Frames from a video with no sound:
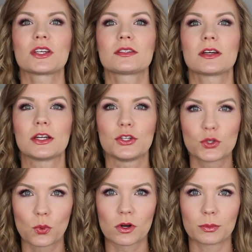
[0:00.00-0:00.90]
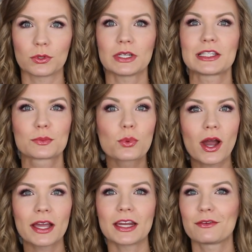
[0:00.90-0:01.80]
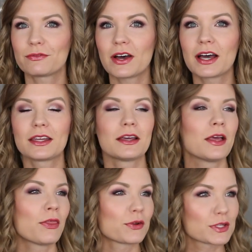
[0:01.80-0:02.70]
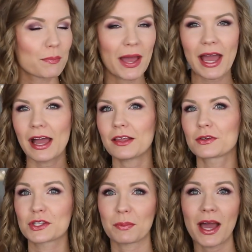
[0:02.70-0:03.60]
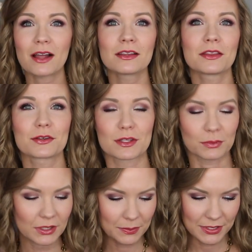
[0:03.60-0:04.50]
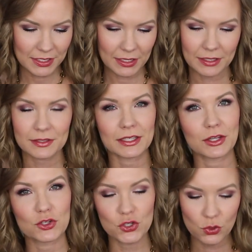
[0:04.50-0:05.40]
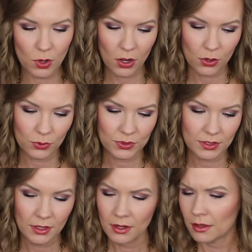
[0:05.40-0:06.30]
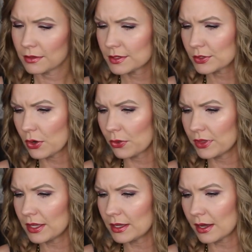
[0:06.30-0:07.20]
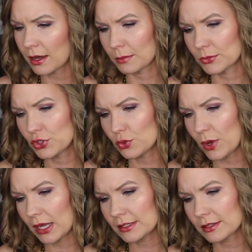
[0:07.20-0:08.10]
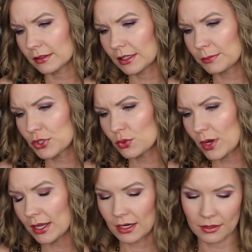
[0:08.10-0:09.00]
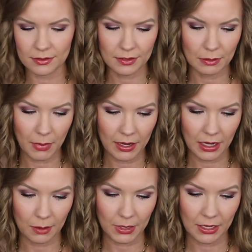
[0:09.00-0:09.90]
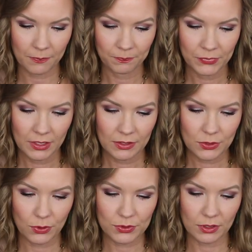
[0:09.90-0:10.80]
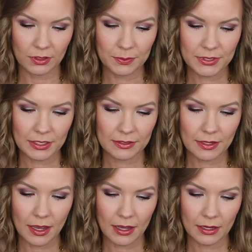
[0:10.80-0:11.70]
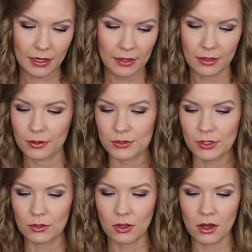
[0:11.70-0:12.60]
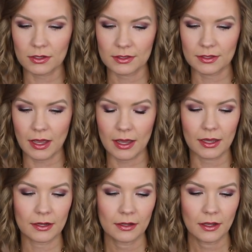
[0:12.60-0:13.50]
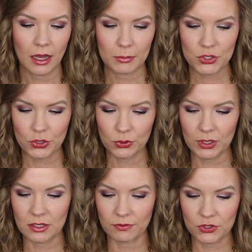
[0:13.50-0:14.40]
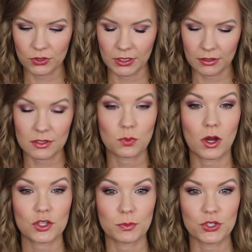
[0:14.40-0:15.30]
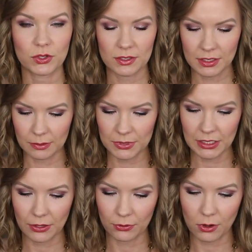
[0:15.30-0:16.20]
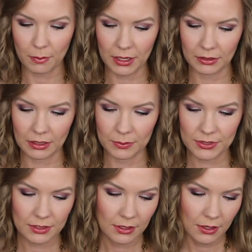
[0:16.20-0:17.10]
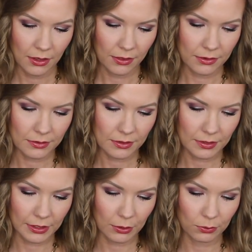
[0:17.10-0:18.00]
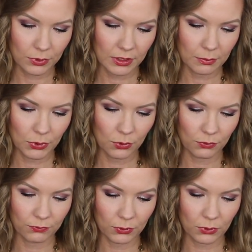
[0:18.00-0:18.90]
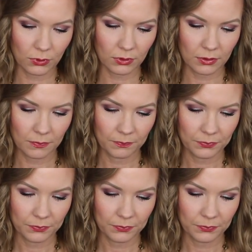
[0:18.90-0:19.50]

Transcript: just adorable. It's bright and fun. There's a bag, there's a palette, there's some lipsticks, like the duos. This is called the um, Duet, Lip Duet, and this is in Miami. So there's a lipstick side and then there's a gloss side. I'm gonna show you individually in the swatch, but you can see them together on my lips. This is like a really beautiful